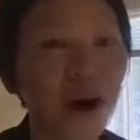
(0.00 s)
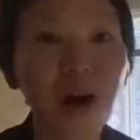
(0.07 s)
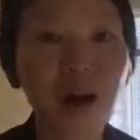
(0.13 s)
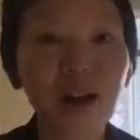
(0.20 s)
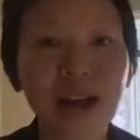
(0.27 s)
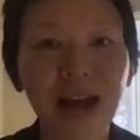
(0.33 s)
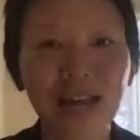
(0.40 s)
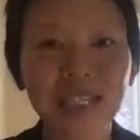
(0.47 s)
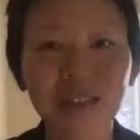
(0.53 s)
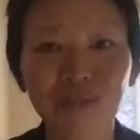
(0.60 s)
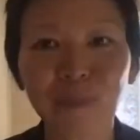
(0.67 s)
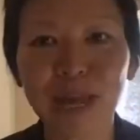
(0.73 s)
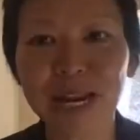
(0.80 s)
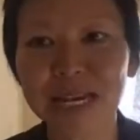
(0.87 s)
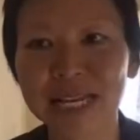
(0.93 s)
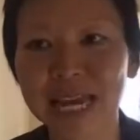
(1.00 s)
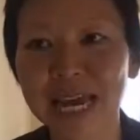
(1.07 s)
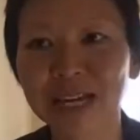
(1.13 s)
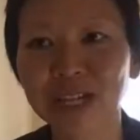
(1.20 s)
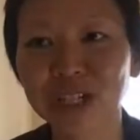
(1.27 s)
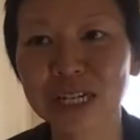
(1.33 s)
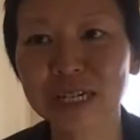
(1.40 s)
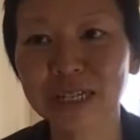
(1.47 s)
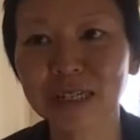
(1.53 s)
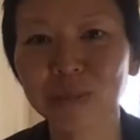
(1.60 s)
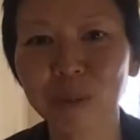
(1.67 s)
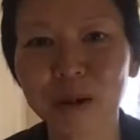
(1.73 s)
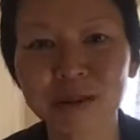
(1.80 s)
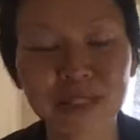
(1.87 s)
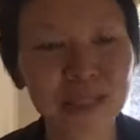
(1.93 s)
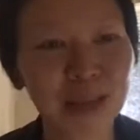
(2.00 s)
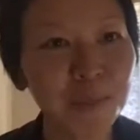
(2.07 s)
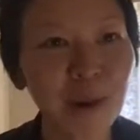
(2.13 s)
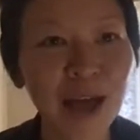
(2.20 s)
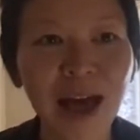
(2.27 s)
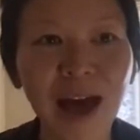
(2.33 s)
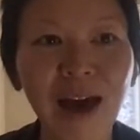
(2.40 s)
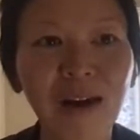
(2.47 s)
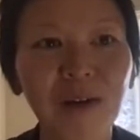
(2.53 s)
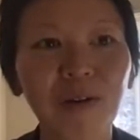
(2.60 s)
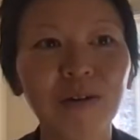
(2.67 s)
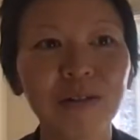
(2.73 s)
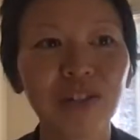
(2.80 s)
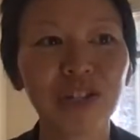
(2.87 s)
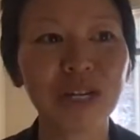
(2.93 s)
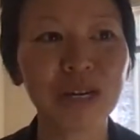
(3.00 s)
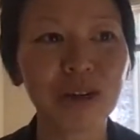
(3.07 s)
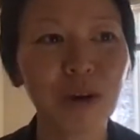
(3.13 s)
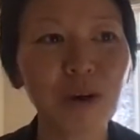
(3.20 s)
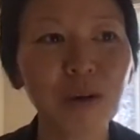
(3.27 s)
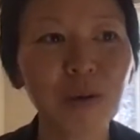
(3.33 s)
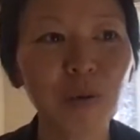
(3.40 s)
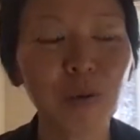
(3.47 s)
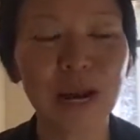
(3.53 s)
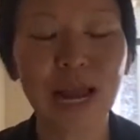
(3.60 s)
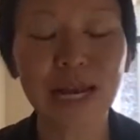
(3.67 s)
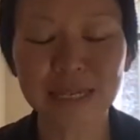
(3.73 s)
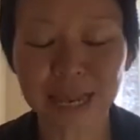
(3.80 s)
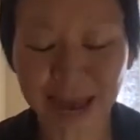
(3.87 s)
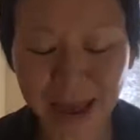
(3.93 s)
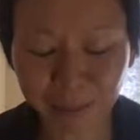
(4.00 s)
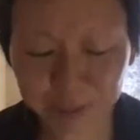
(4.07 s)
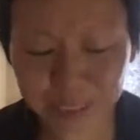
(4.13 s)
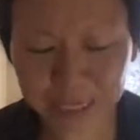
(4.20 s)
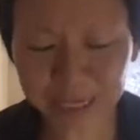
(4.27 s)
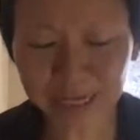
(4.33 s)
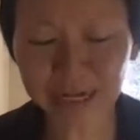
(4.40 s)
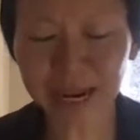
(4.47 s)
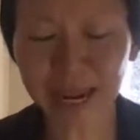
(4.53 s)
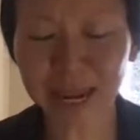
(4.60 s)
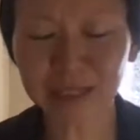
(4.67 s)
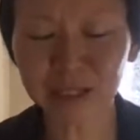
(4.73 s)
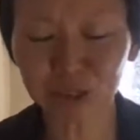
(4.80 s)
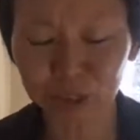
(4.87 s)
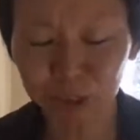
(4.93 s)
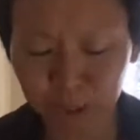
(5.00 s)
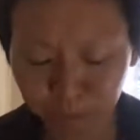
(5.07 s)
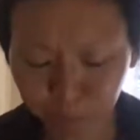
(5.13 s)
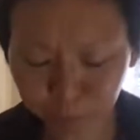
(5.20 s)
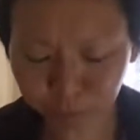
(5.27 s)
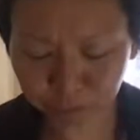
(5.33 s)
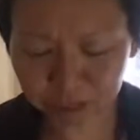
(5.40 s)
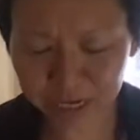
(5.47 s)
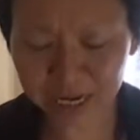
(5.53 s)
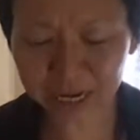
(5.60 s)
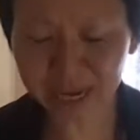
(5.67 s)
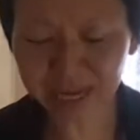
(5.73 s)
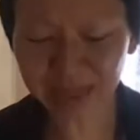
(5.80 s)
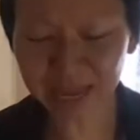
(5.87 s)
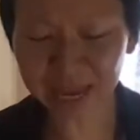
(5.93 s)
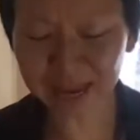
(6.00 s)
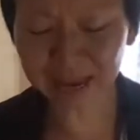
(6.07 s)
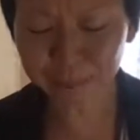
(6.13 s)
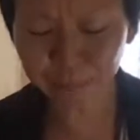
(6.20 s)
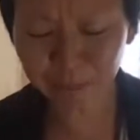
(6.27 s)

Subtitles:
all kinds of meditations, but somehow Qigong, when I tapped in and do the breathing and